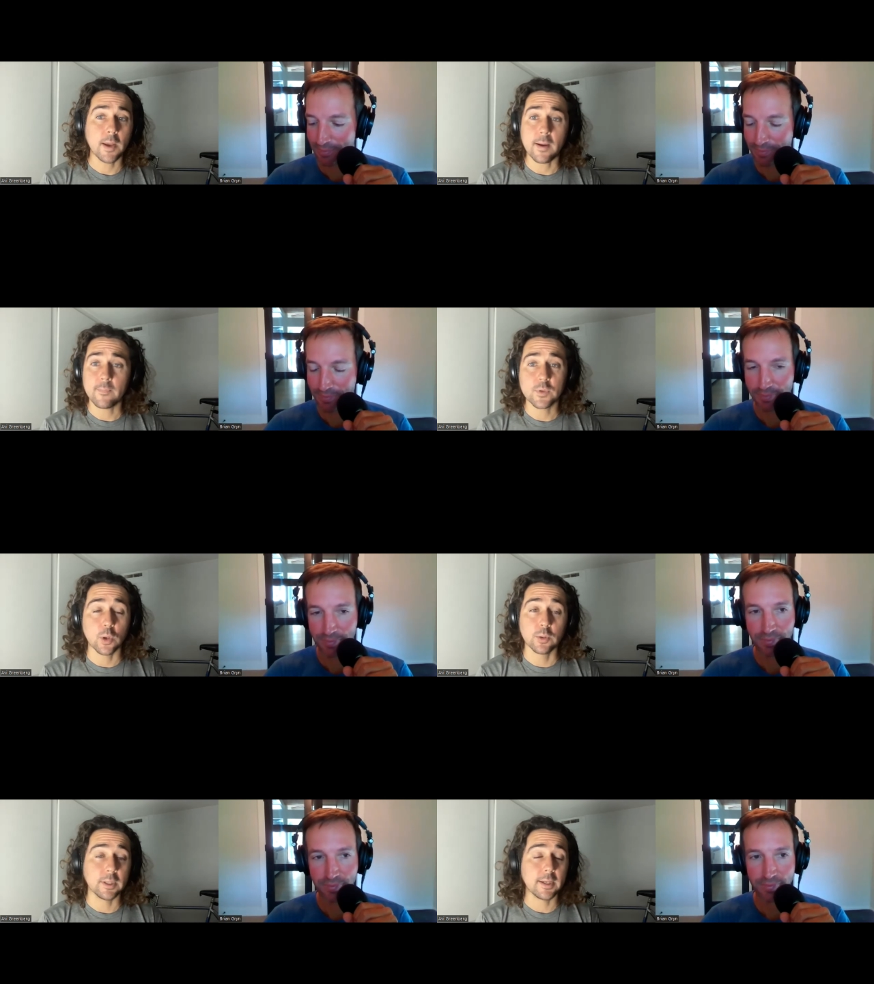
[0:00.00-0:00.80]
Speaker 1: Yeah,
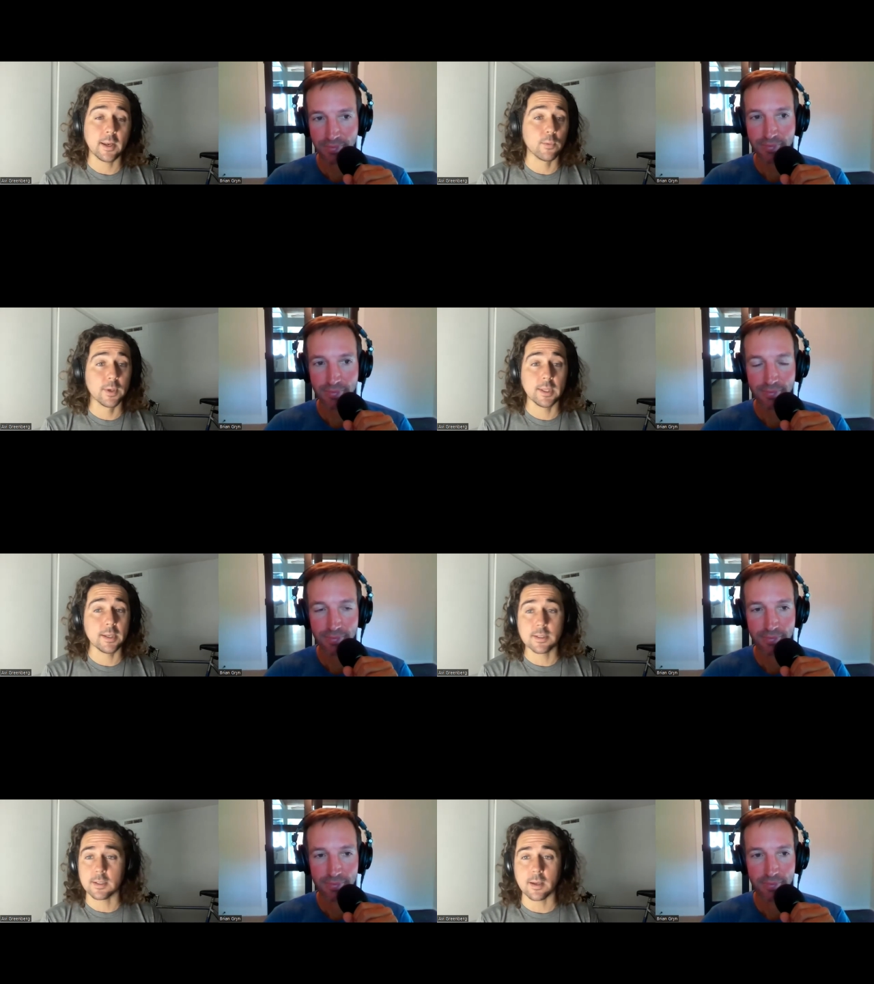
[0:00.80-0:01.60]
totally. It really
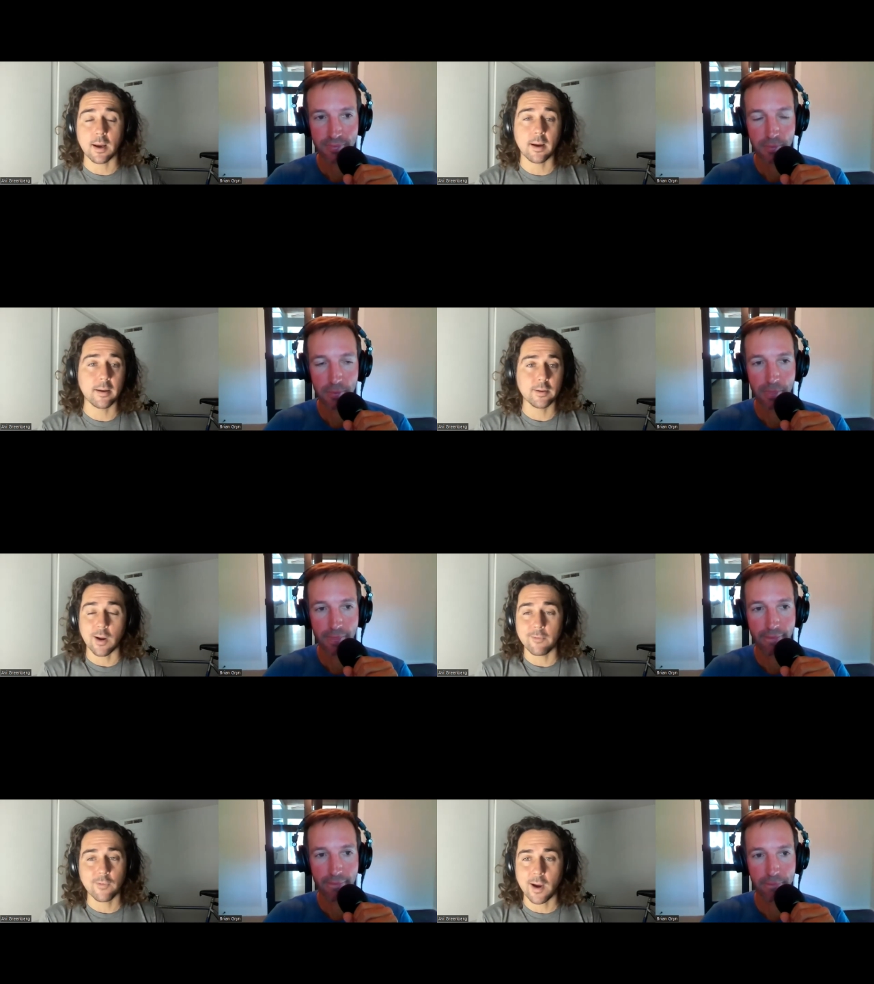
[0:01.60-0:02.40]
isn't. Uh, you know,
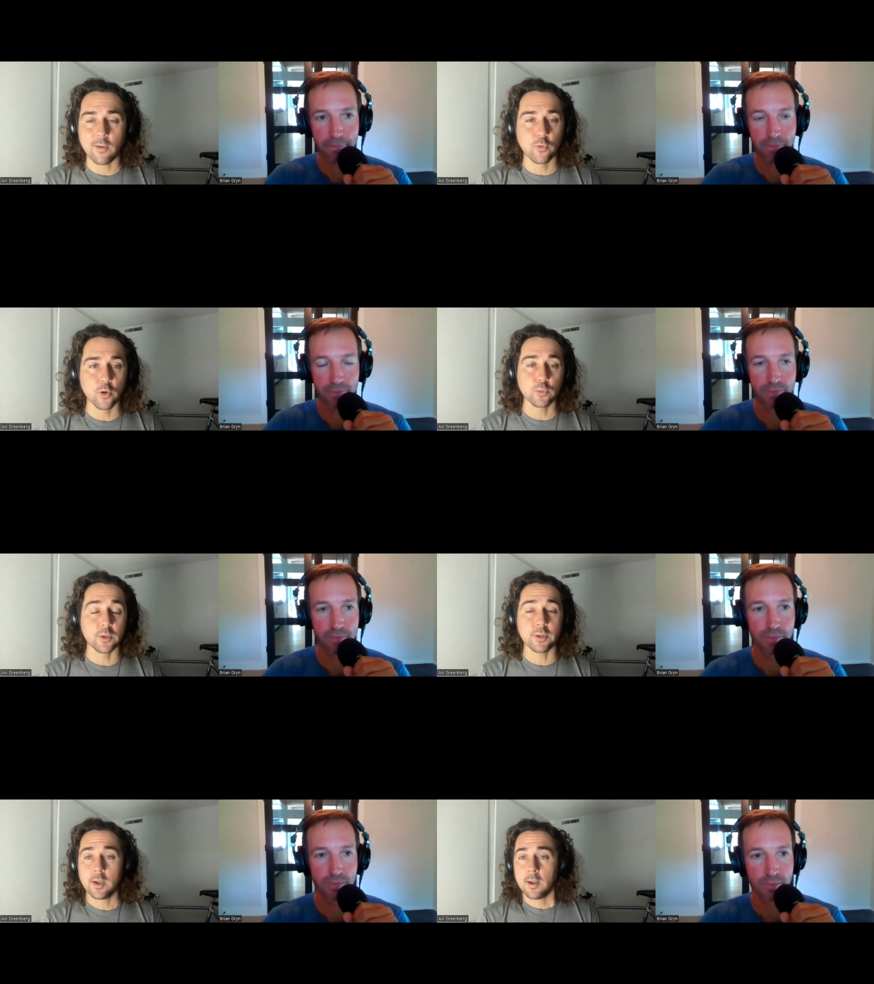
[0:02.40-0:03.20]
I've, I've worked
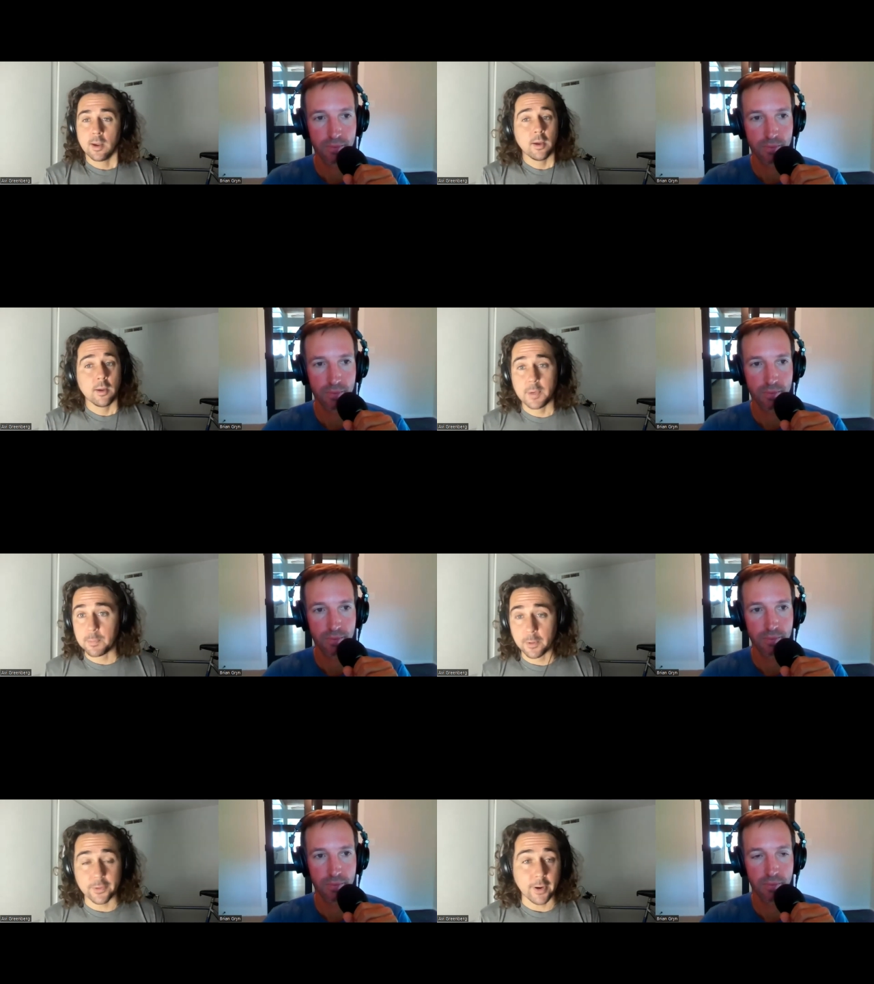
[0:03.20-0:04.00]
with
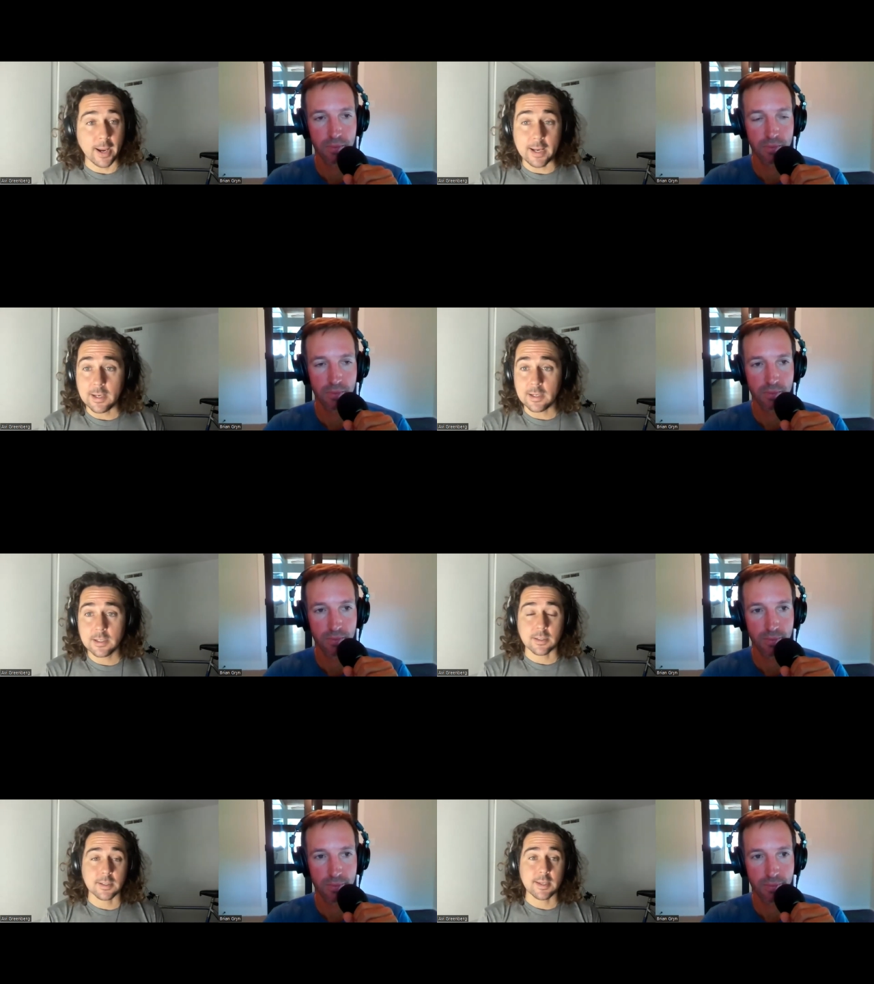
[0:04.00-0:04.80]
people in their
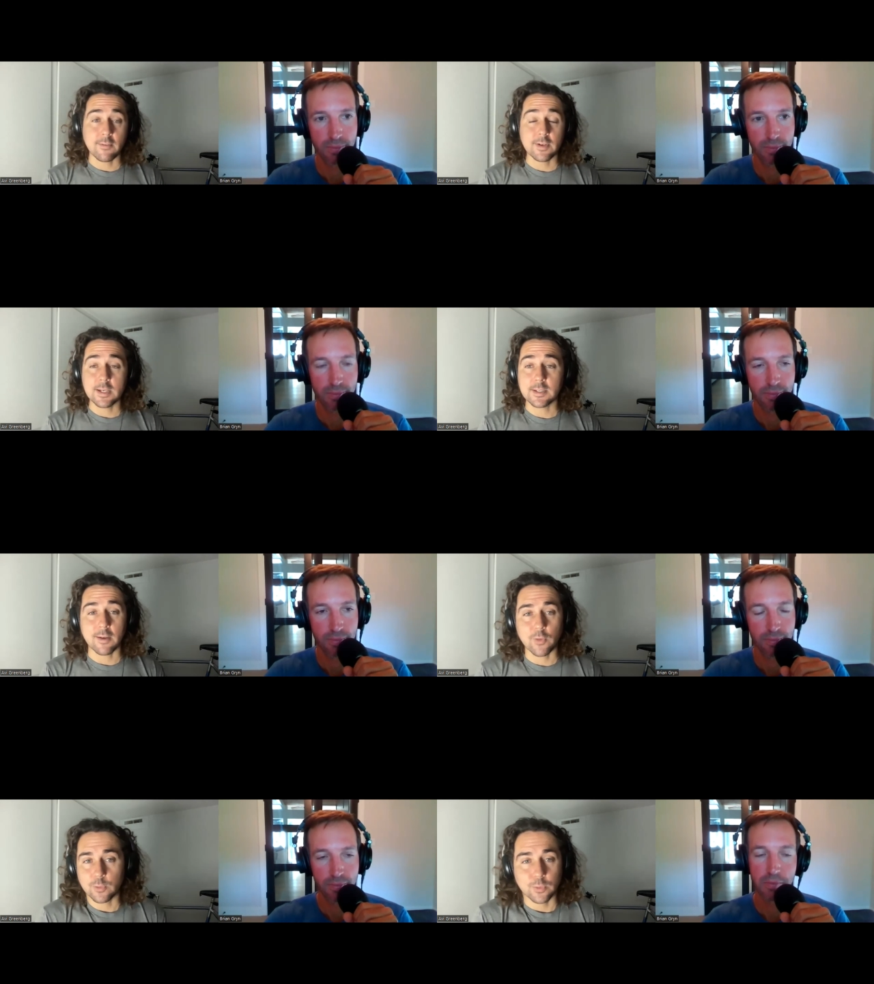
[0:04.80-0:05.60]
eighties and seventies.
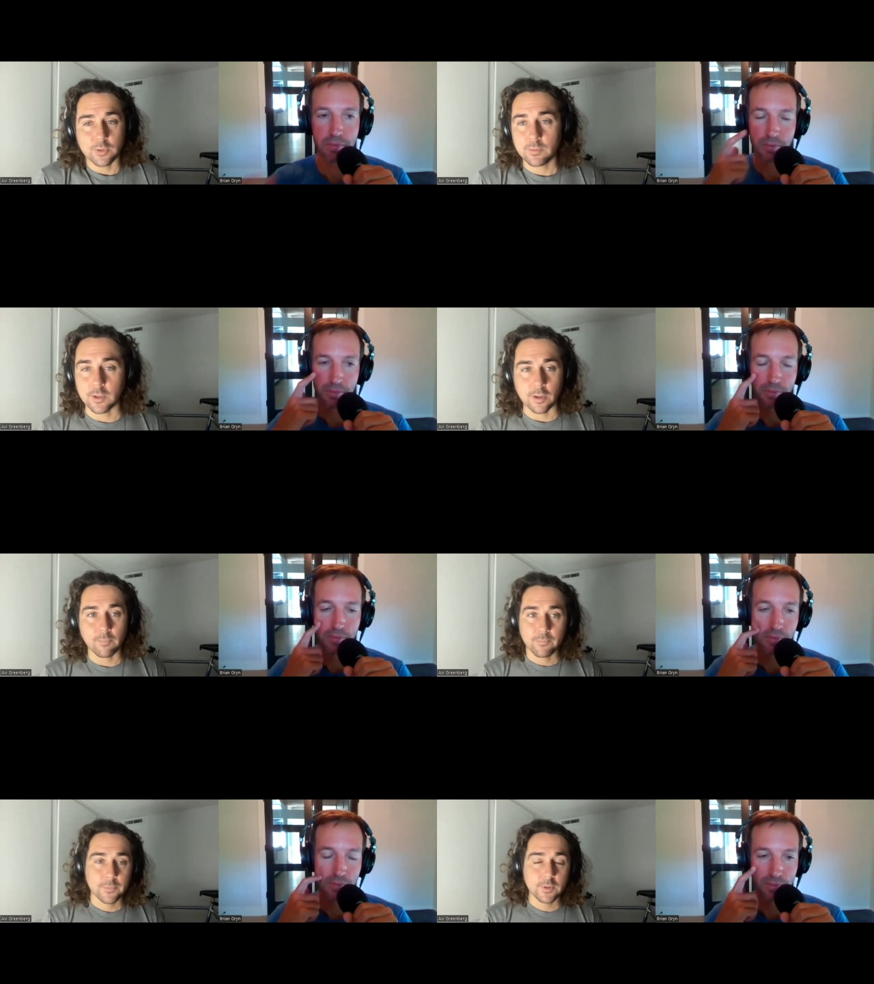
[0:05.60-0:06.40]
I've worked with, you
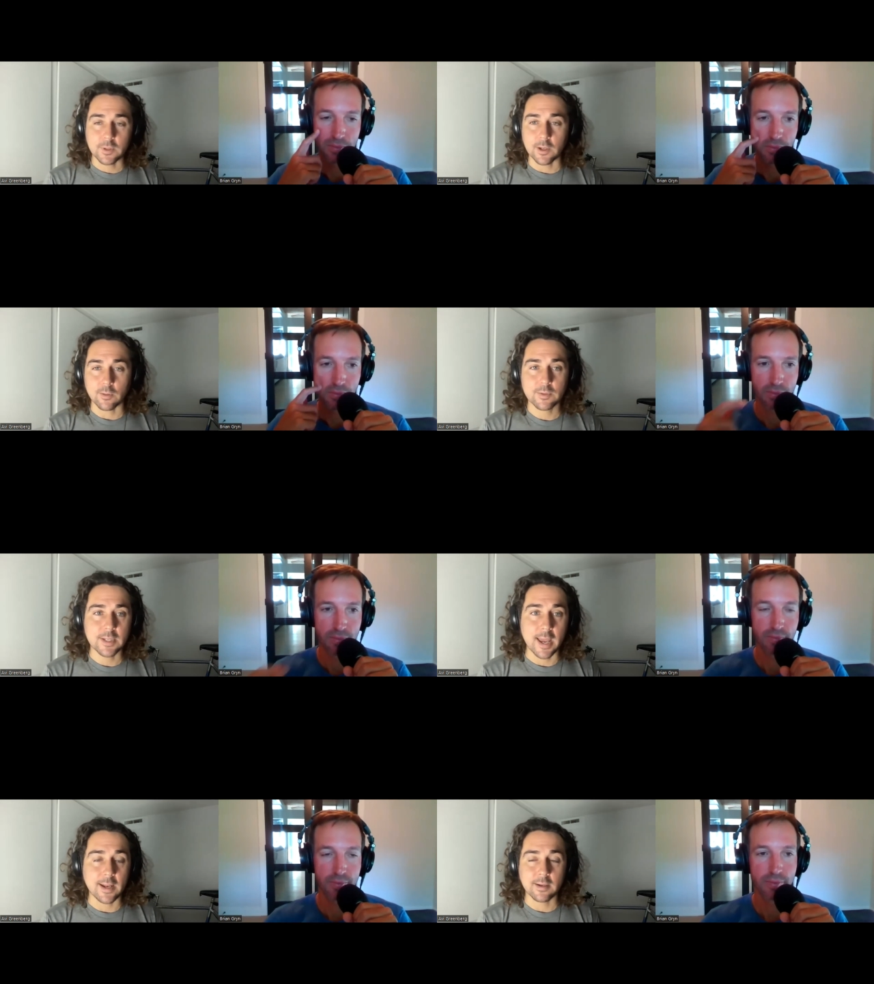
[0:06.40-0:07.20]
know, you know,
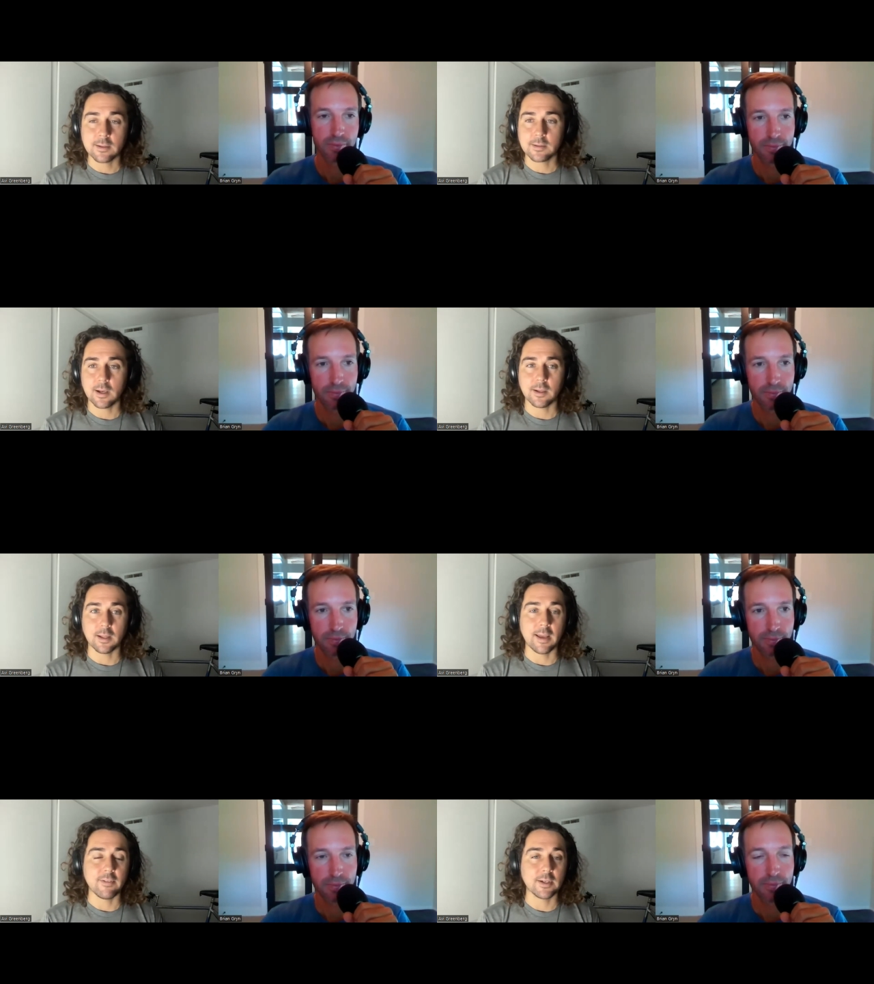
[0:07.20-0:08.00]
ten,
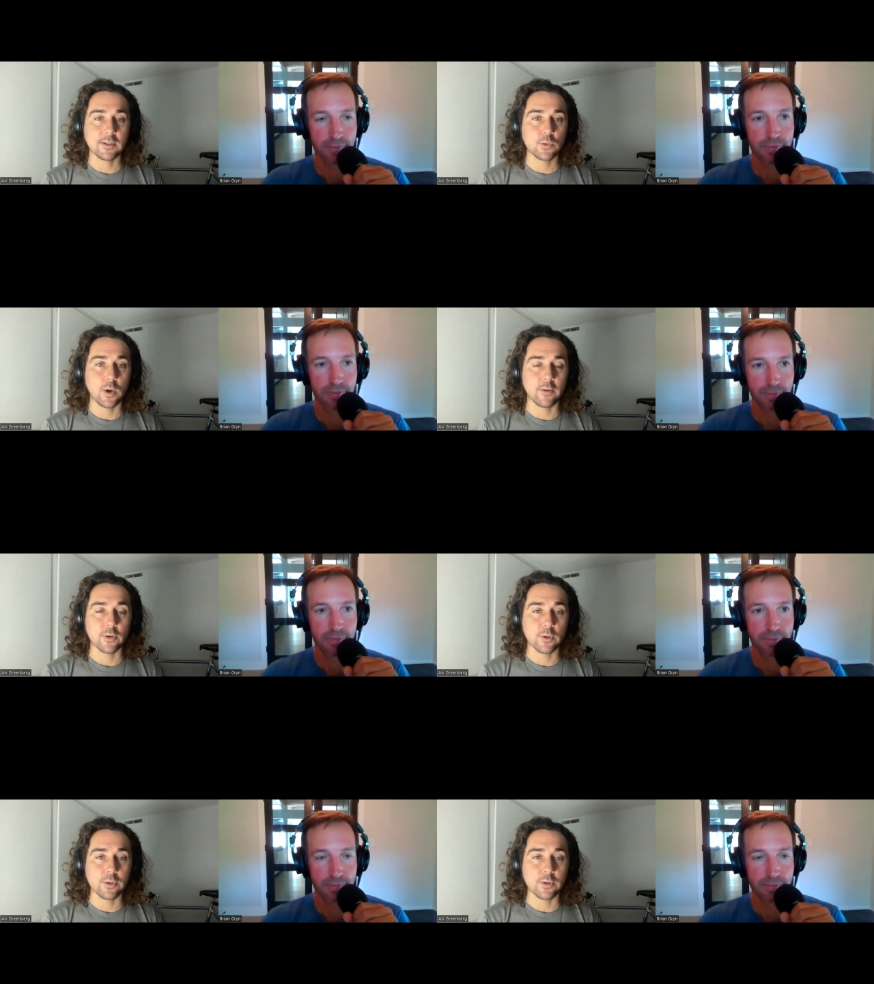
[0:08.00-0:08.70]
eleven, twelve year